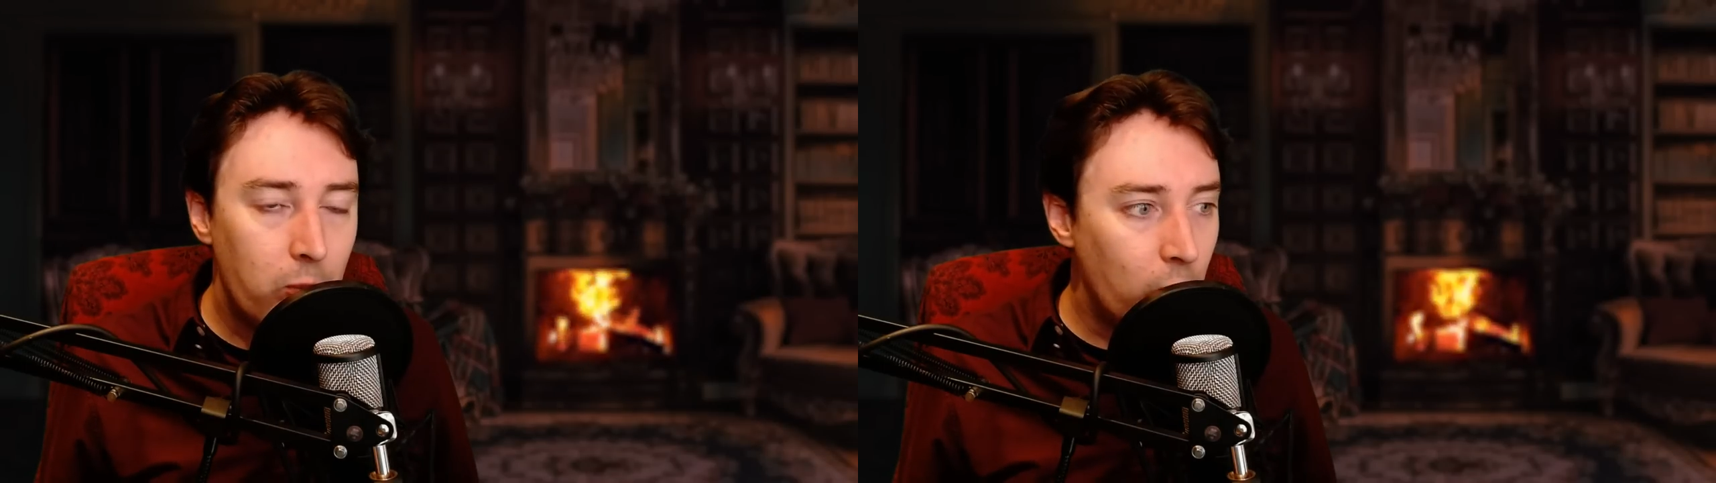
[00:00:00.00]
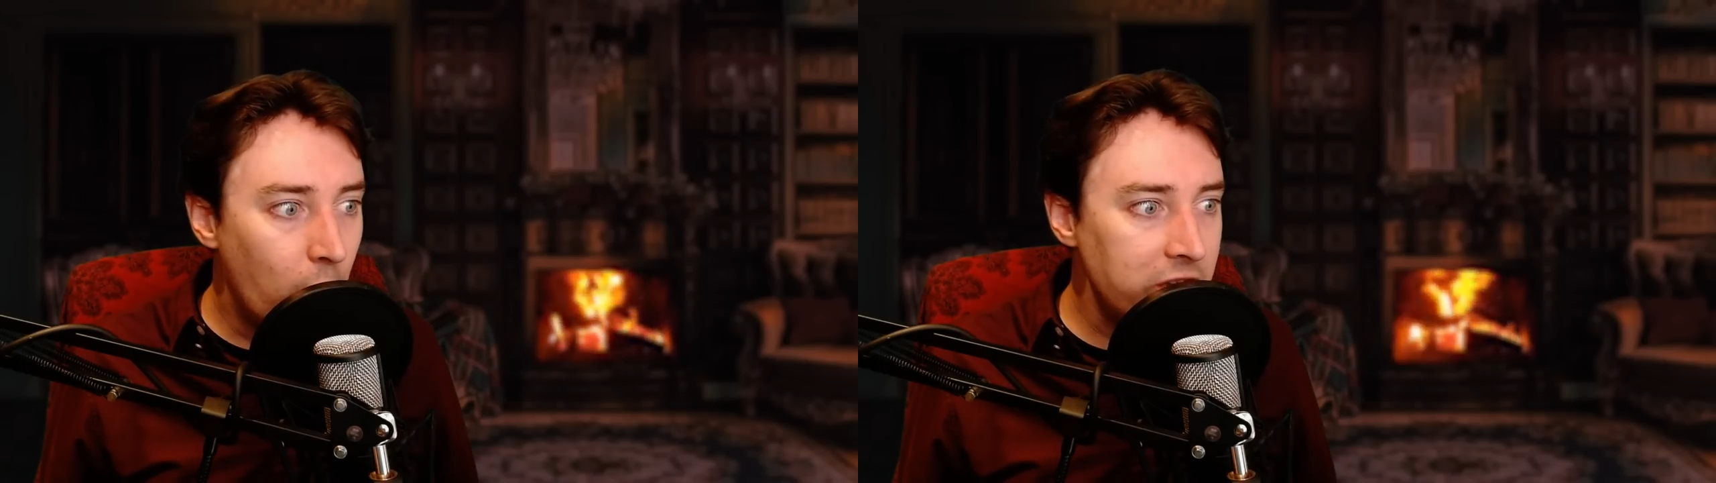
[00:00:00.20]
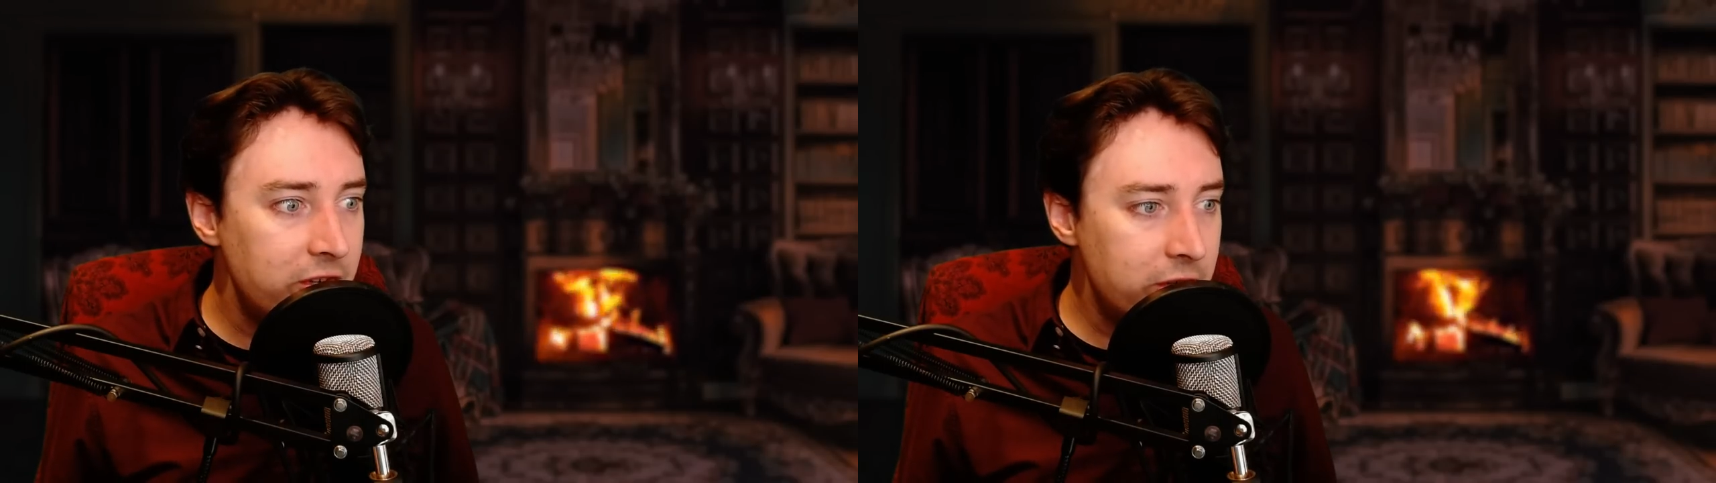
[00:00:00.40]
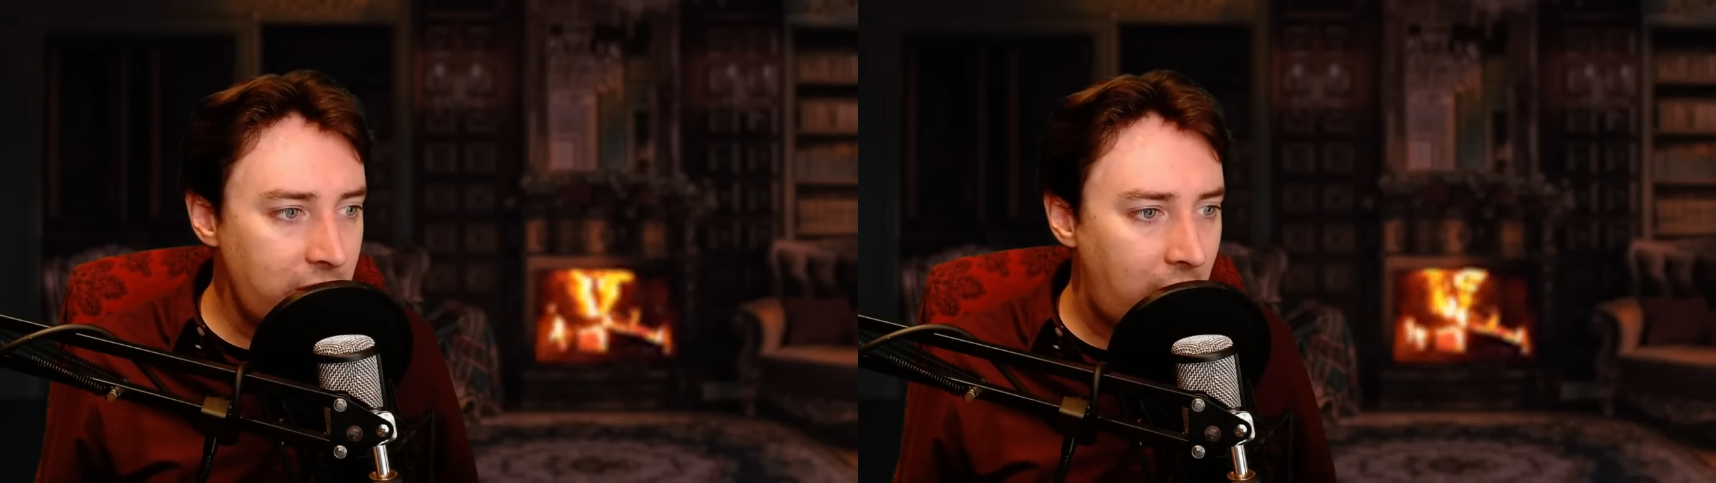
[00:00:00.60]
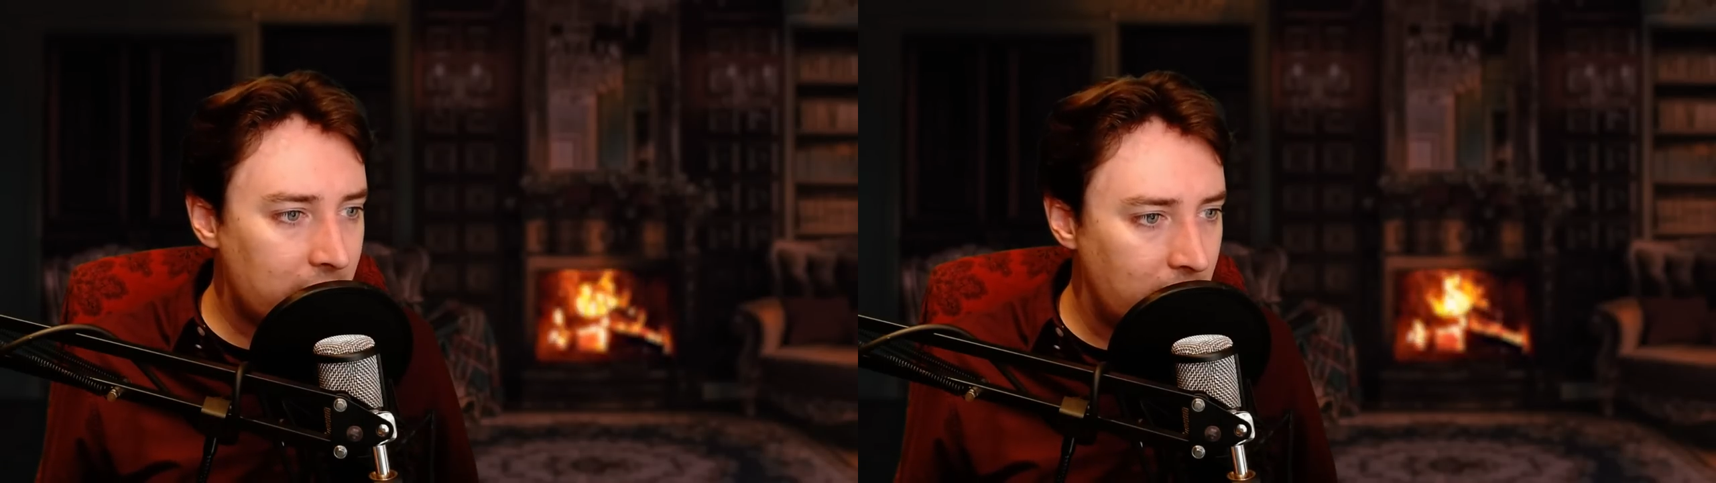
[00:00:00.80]
Was it a dark,
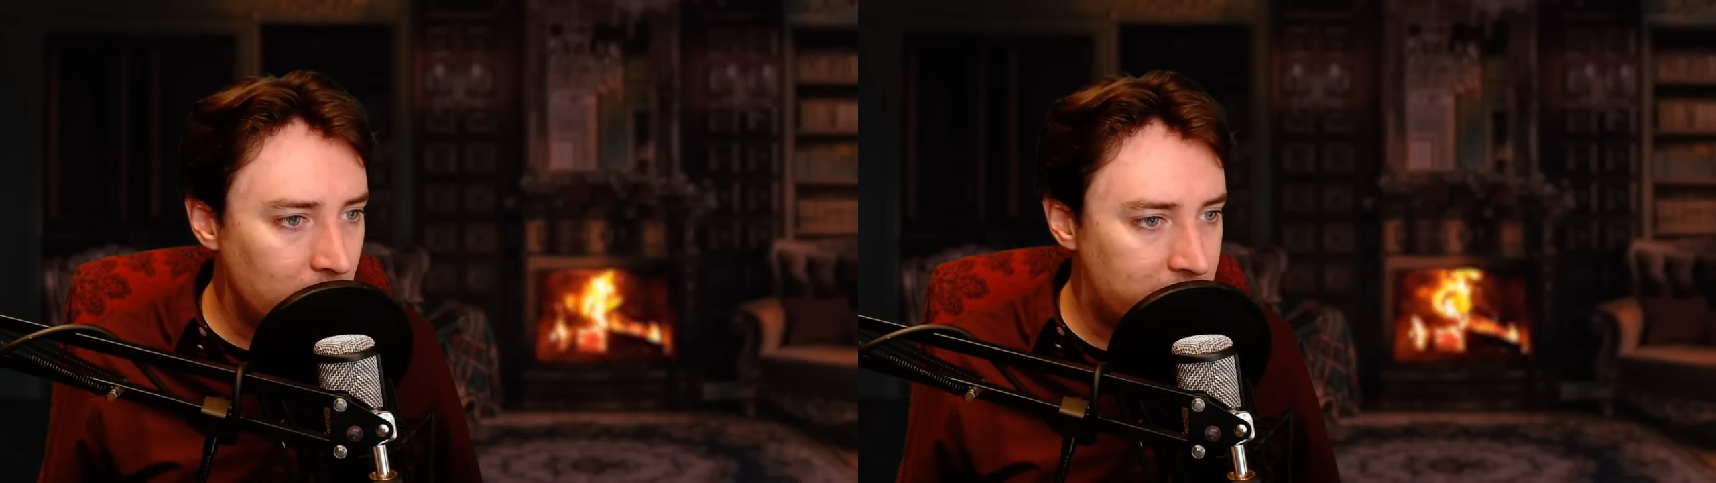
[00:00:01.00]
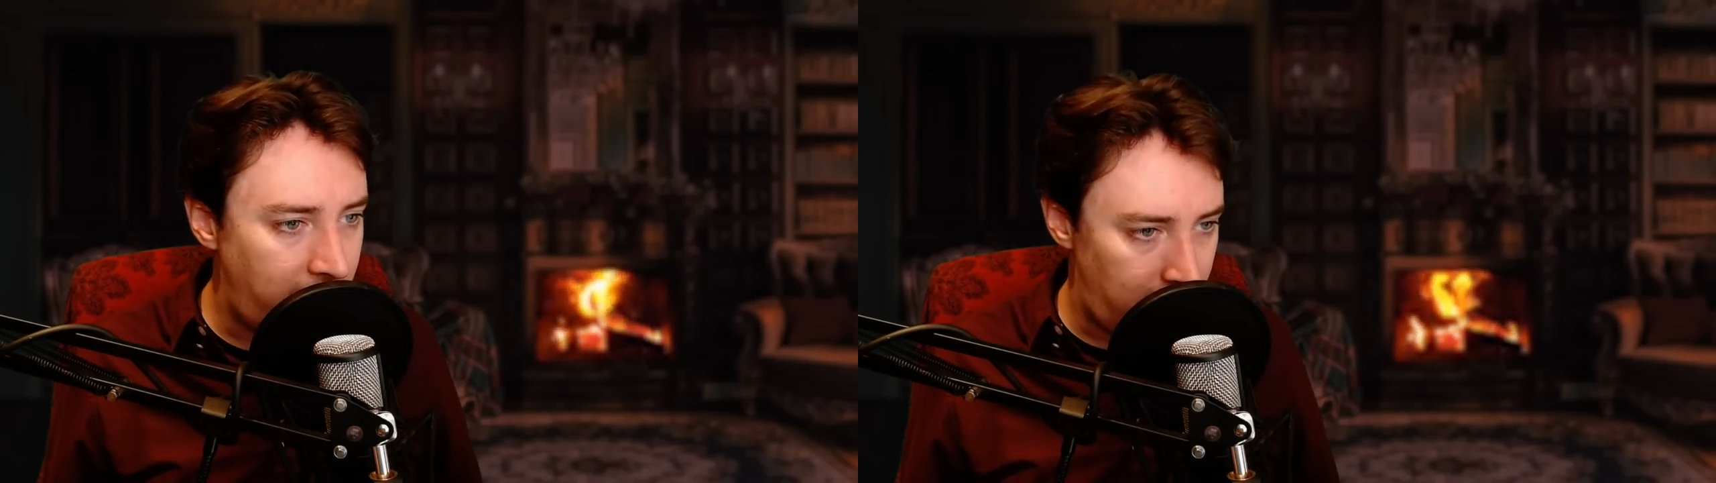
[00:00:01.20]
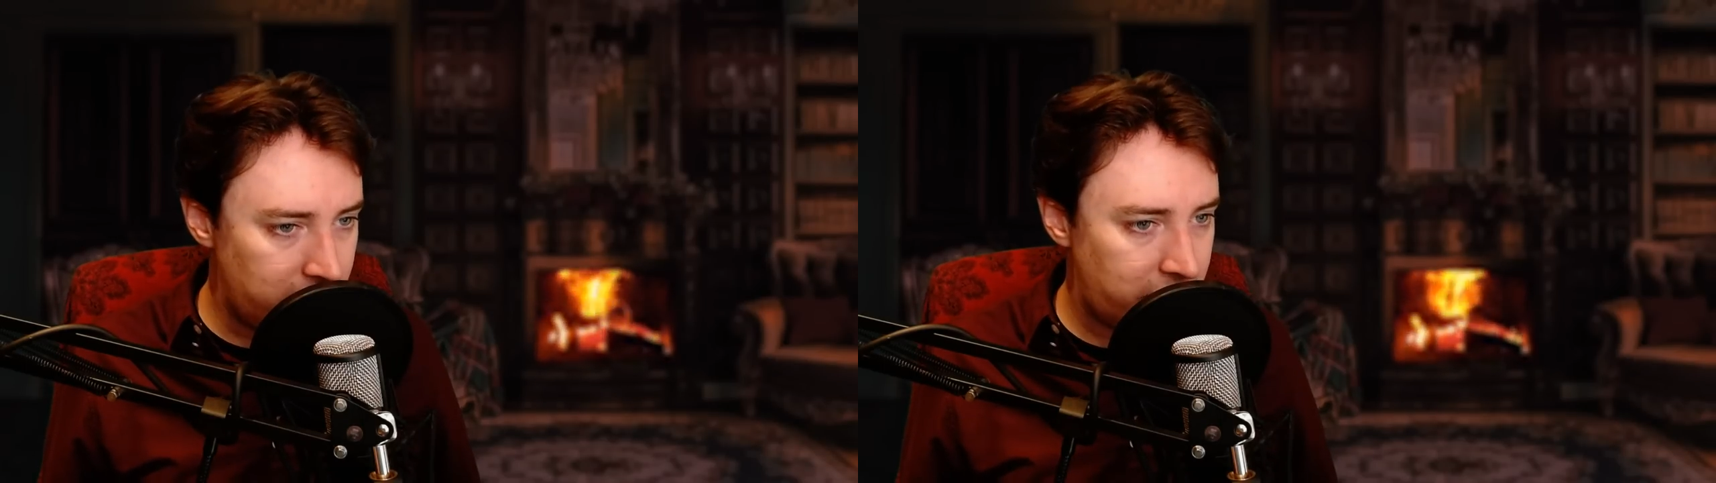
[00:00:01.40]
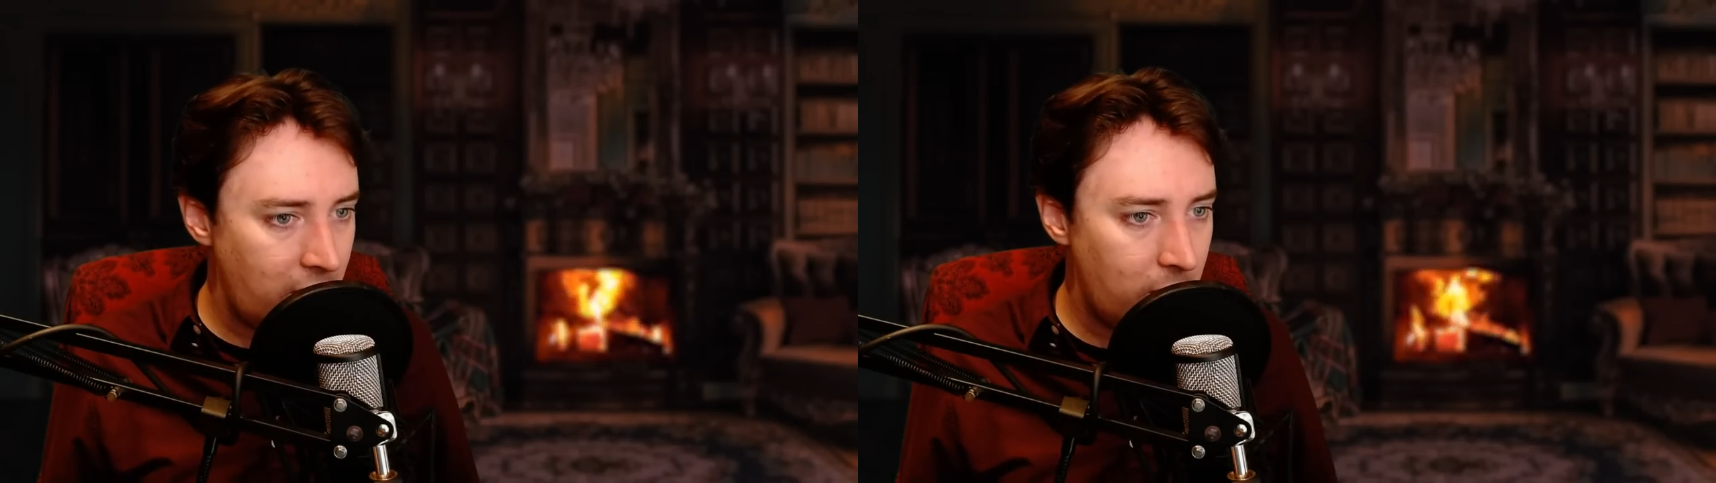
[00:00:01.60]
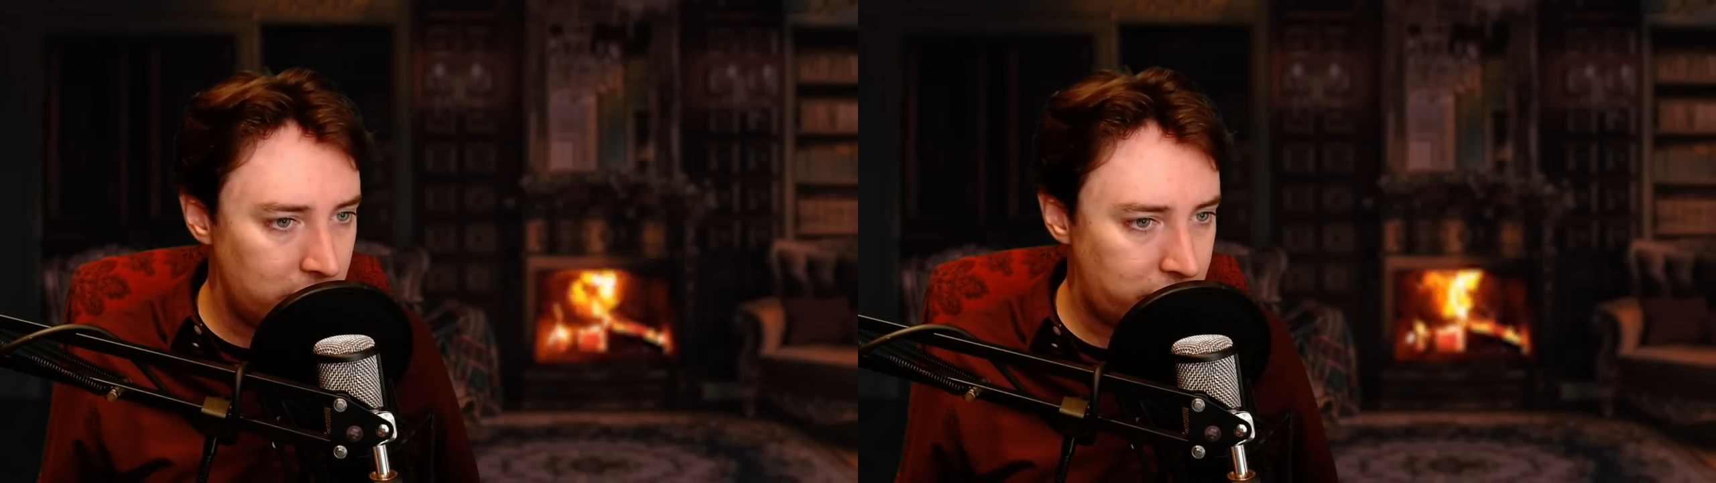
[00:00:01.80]
cold day, and snow in the
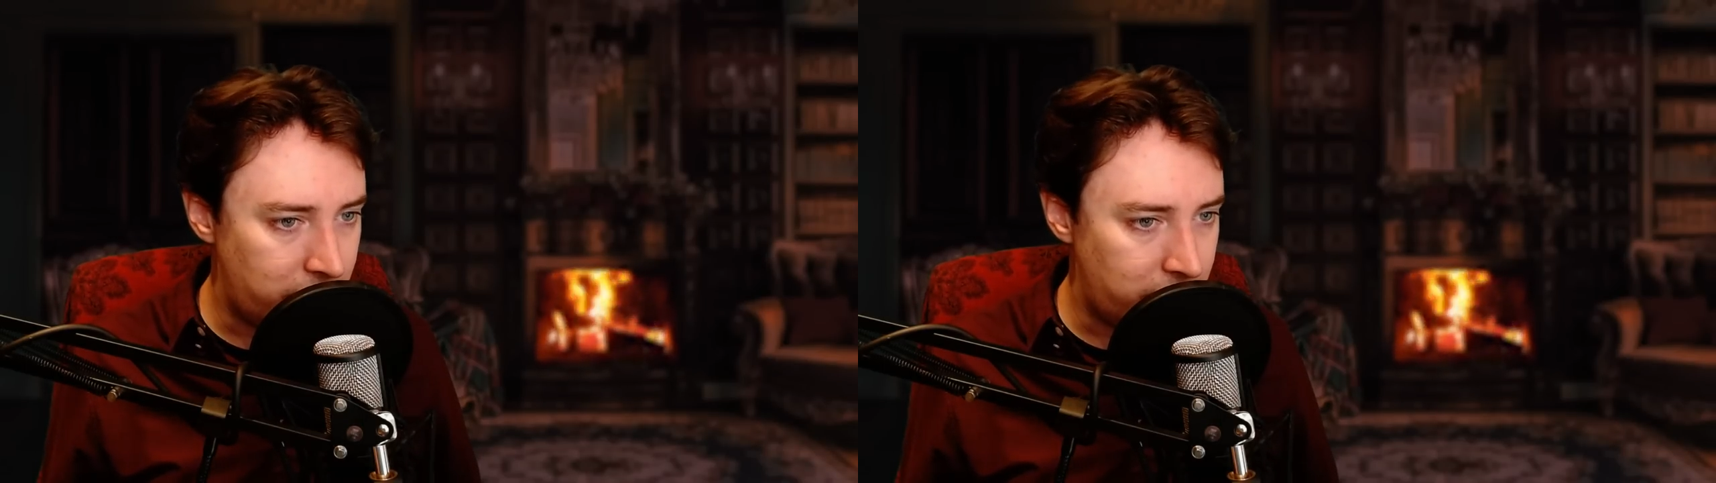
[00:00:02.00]
streets,